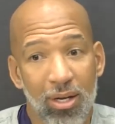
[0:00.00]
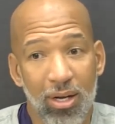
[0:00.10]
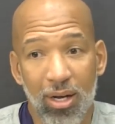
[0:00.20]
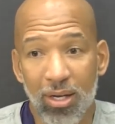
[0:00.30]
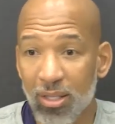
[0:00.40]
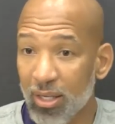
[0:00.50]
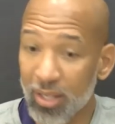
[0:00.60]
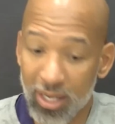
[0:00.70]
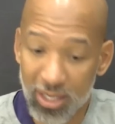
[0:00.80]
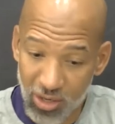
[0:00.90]
And then
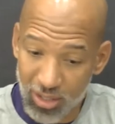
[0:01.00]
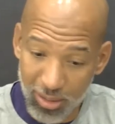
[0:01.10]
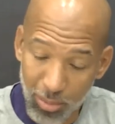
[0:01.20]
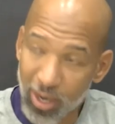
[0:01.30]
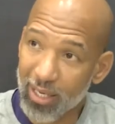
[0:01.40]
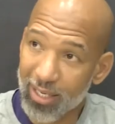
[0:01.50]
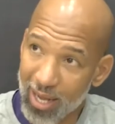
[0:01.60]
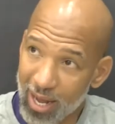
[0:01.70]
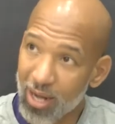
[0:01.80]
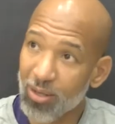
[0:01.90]
they start to break it
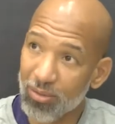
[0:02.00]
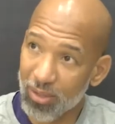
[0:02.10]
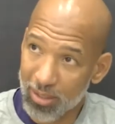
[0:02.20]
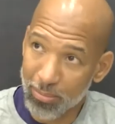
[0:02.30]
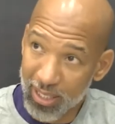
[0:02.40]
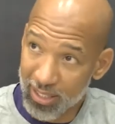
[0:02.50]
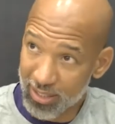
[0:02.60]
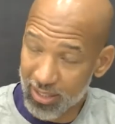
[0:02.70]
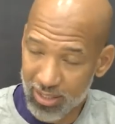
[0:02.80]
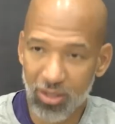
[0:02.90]
down in
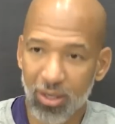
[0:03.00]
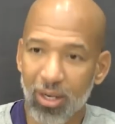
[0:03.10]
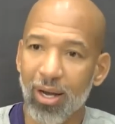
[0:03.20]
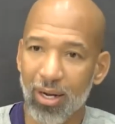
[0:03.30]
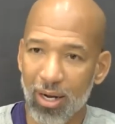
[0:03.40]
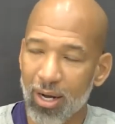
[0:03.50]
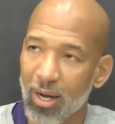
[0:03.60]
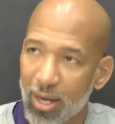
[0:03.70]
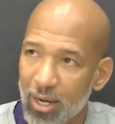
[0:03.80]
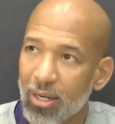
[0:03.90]
pieces and you're like,
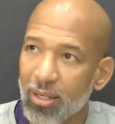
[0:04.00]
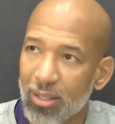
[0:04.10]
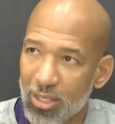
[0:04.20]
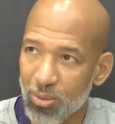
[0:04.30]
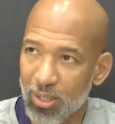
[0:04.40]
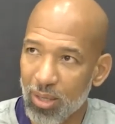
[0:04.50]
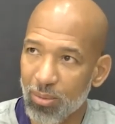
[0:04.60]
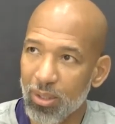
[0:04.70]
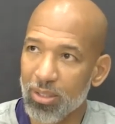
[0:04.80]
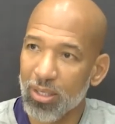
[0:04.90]
ah, that's what that
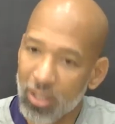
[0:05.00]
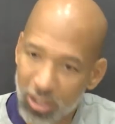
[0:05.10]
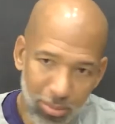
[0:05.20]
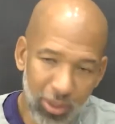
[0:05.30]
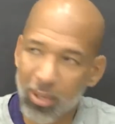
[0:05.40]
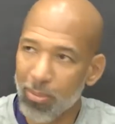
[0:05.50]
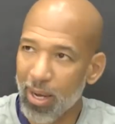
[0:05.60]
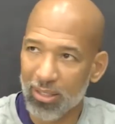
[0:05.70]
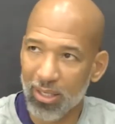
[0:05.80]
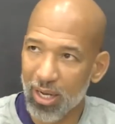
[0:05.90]
was. And then you bring it
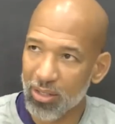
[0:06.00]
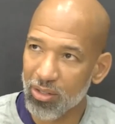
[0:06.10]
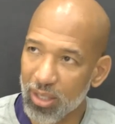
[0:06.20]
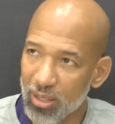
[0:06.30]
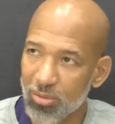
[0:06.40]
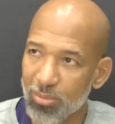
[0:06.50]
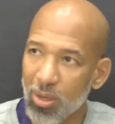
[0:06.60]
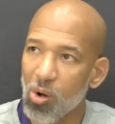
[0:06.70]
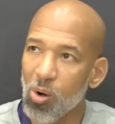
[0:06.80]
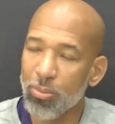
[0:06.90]
back together again from a
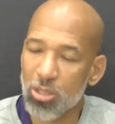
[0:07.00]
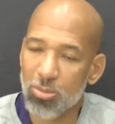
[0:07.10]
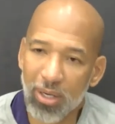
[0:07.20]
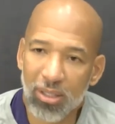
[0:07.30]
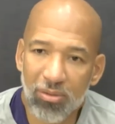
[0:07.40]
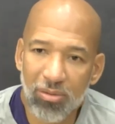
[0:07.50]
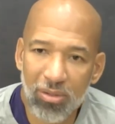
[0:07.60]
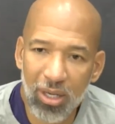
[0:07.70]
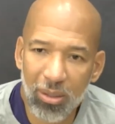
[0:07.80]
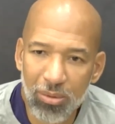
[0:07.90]
whole perspective.
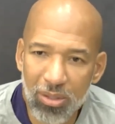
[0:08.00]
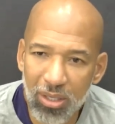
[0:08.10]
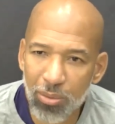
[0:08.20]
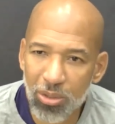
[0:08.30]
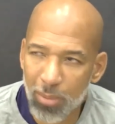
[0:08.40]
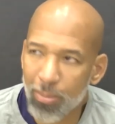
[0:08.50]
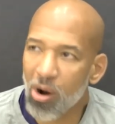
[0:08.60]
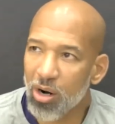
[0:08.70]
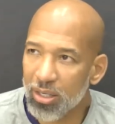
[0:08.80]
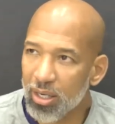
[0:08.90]
That today was a
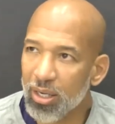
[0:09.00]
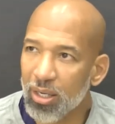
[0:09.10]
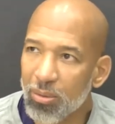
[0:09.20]
part day.